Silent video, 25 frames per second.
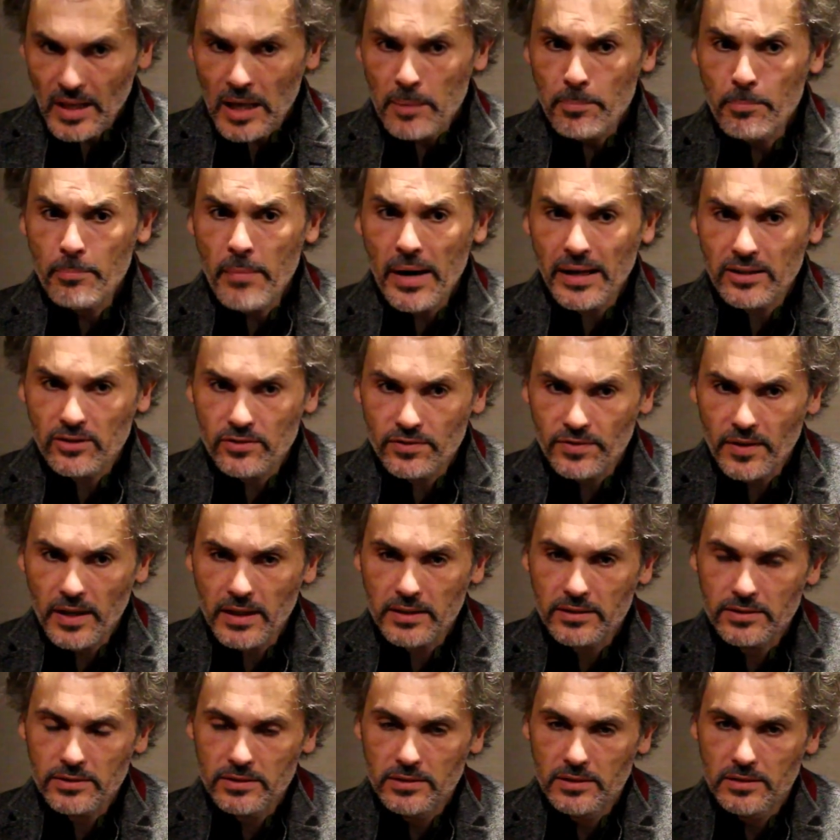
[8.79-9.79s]

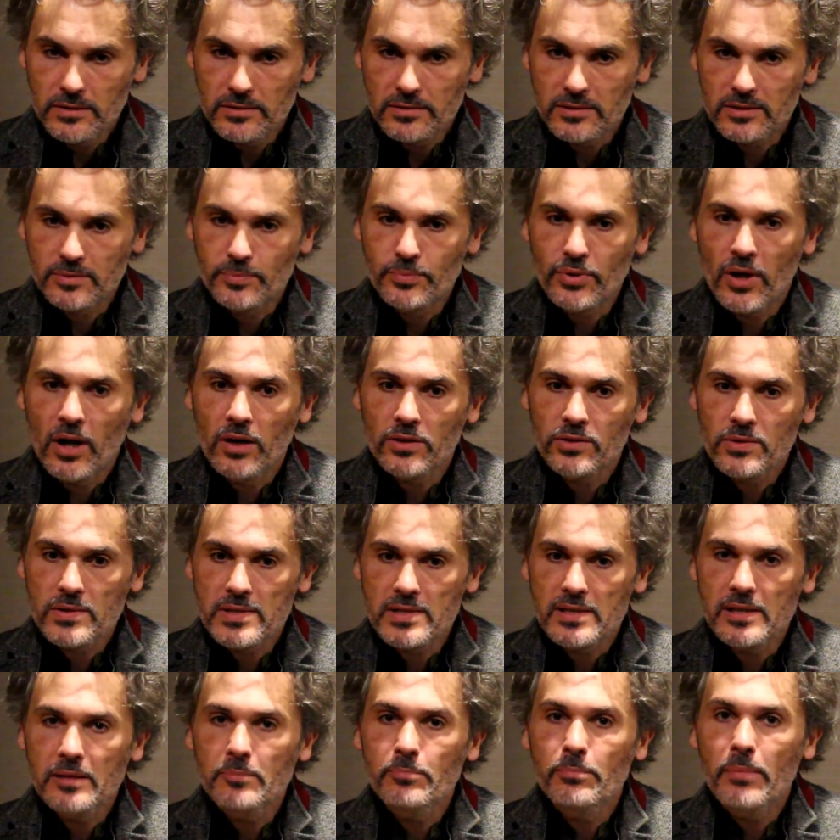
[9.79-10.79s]
manufacturers
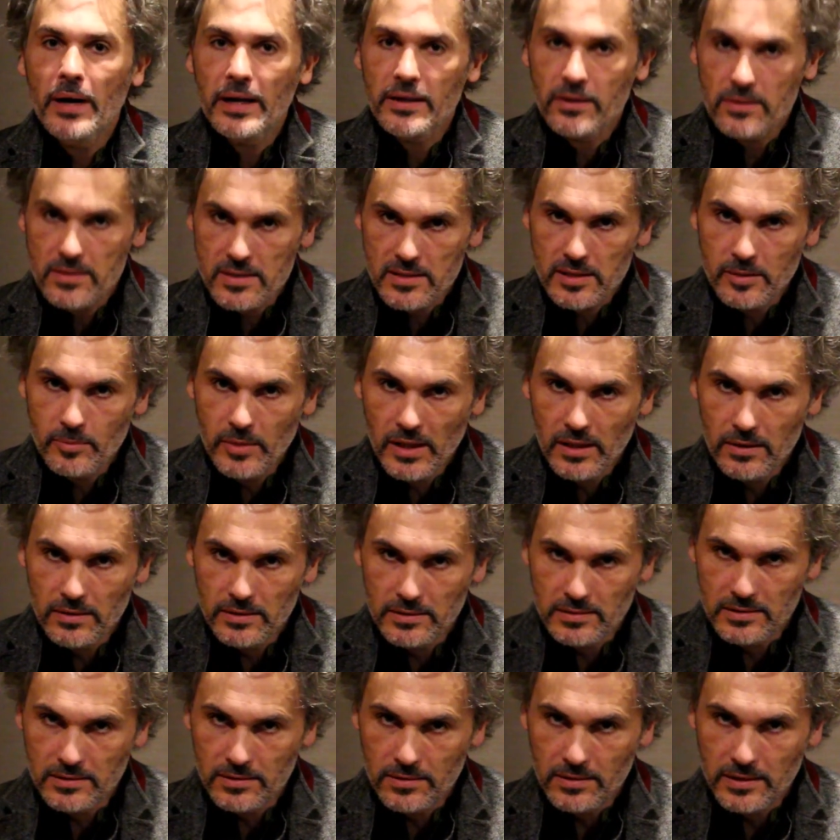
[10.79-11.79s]
producing biosimilar
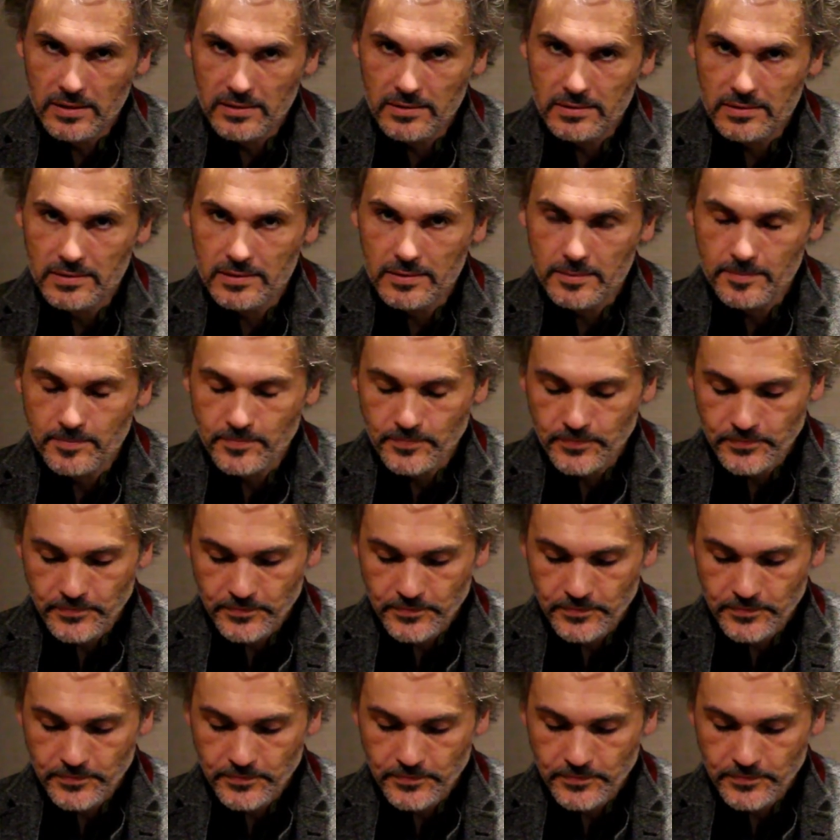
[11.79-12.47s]
insulins?